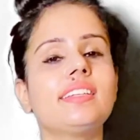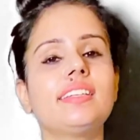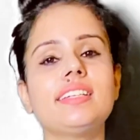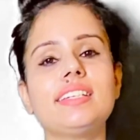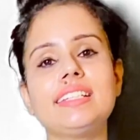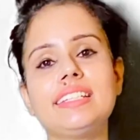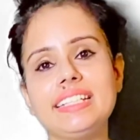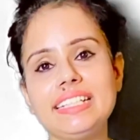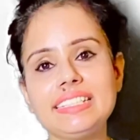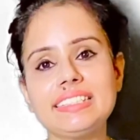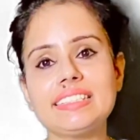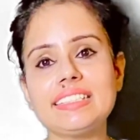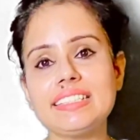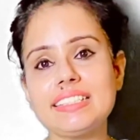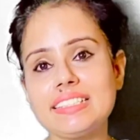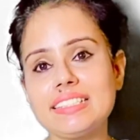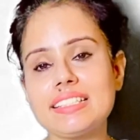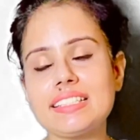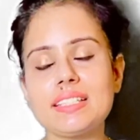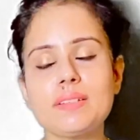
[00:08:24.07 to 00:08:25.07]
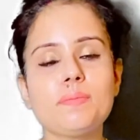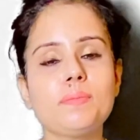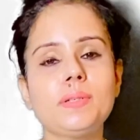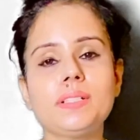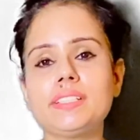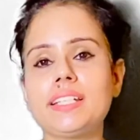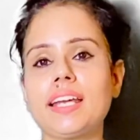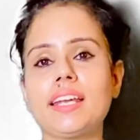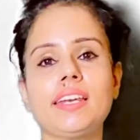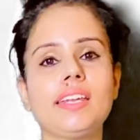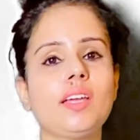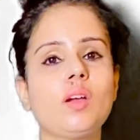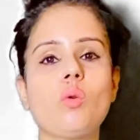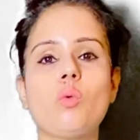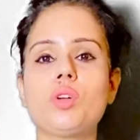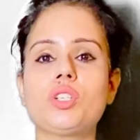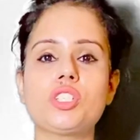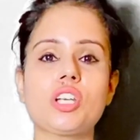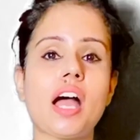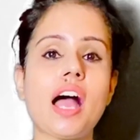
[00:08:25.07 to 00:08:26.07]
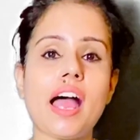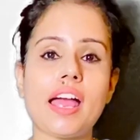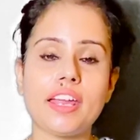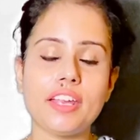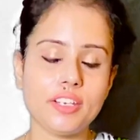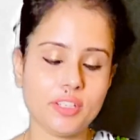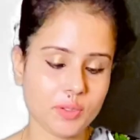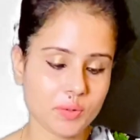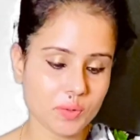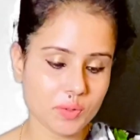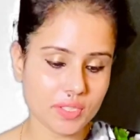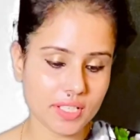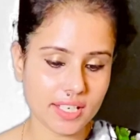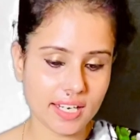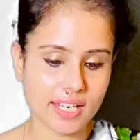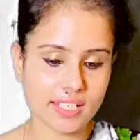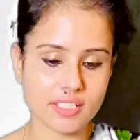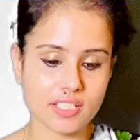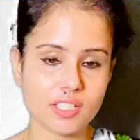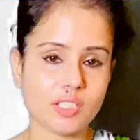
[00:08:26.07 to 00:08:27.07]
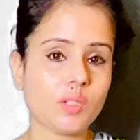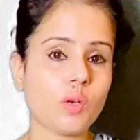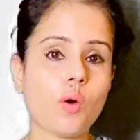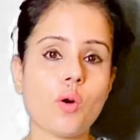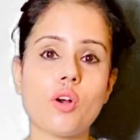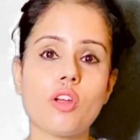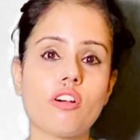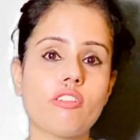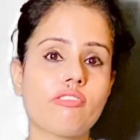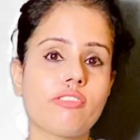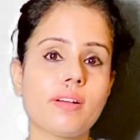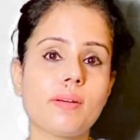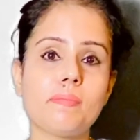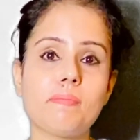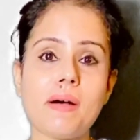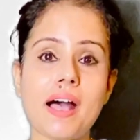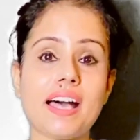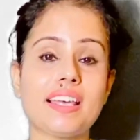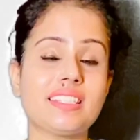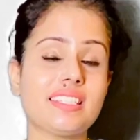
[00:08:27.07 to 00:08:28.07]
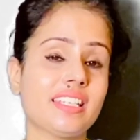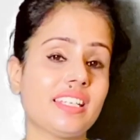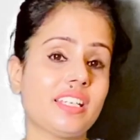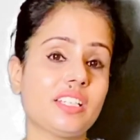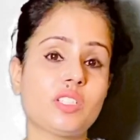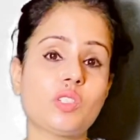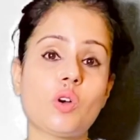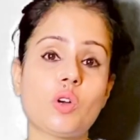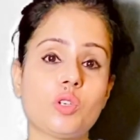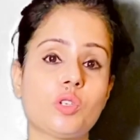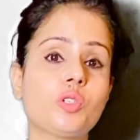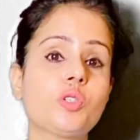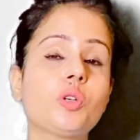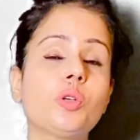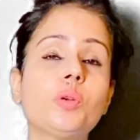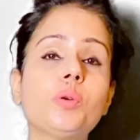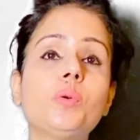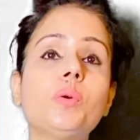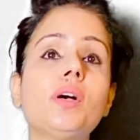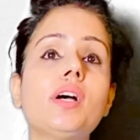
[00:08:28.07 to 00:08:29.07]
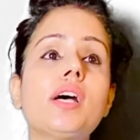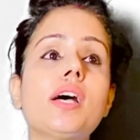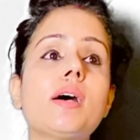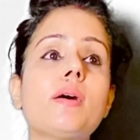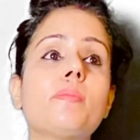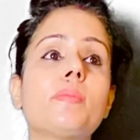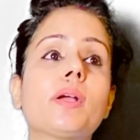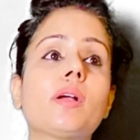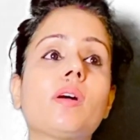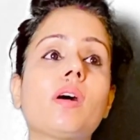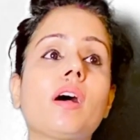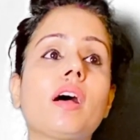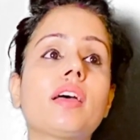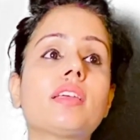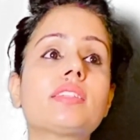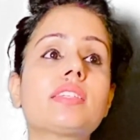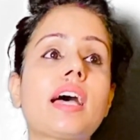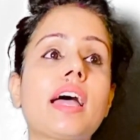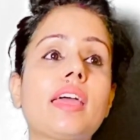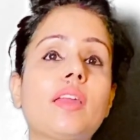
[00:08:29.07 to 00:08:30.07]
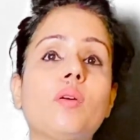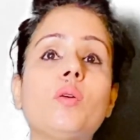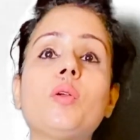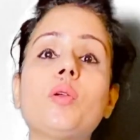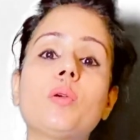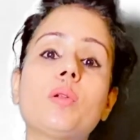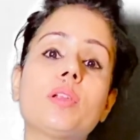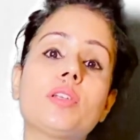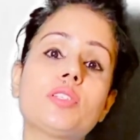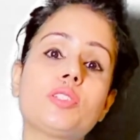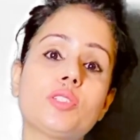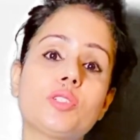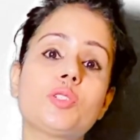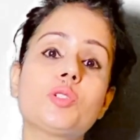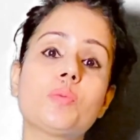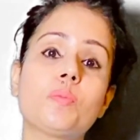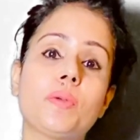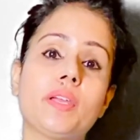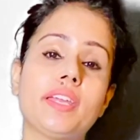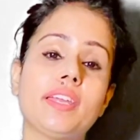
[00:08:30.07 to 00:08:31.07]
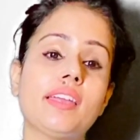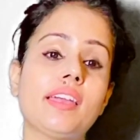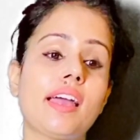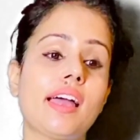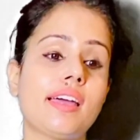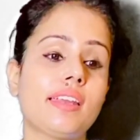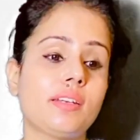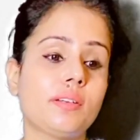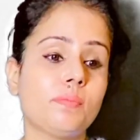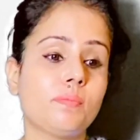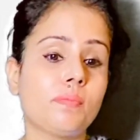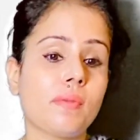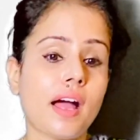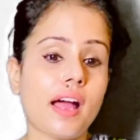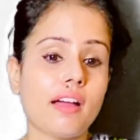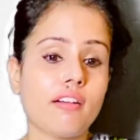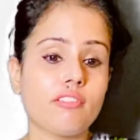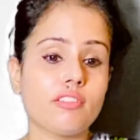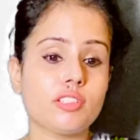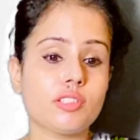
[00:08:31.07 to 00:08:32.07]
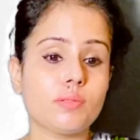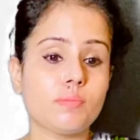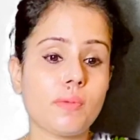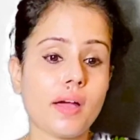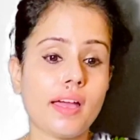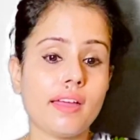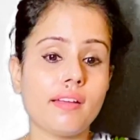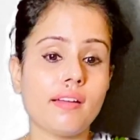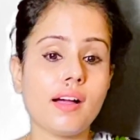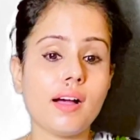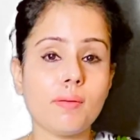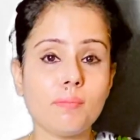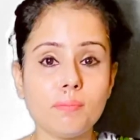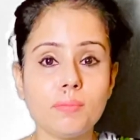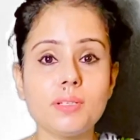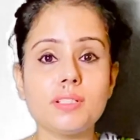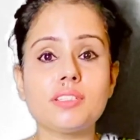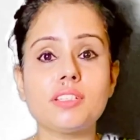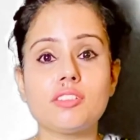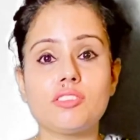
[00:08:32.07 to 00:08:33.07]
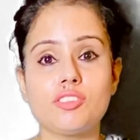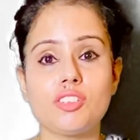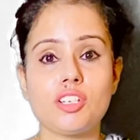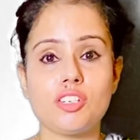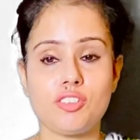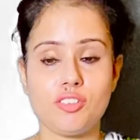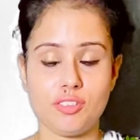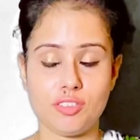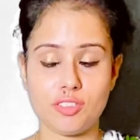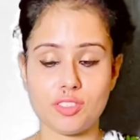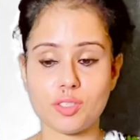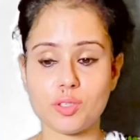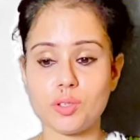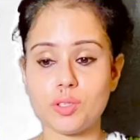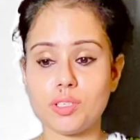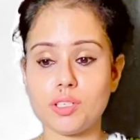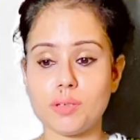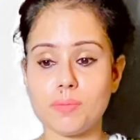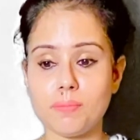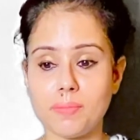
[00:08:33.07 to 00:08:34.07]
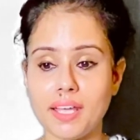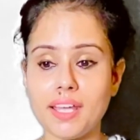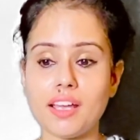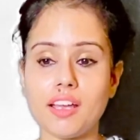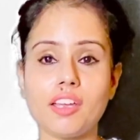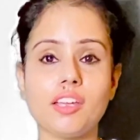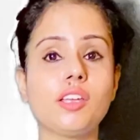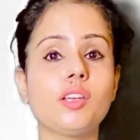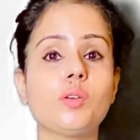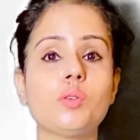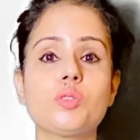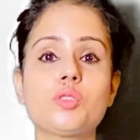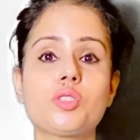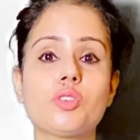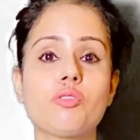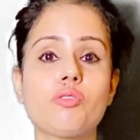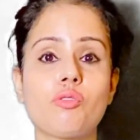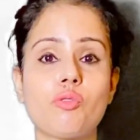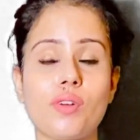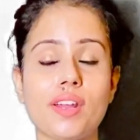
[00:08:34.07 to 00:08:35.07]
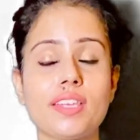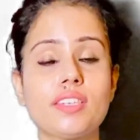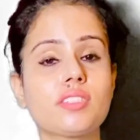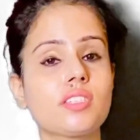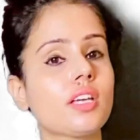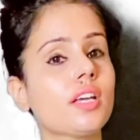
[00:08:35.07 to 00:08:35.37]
This is a simple technique which I use, and I just thought of passing it on to you because I know you listen to me, and my humble suggestions could make a huge difference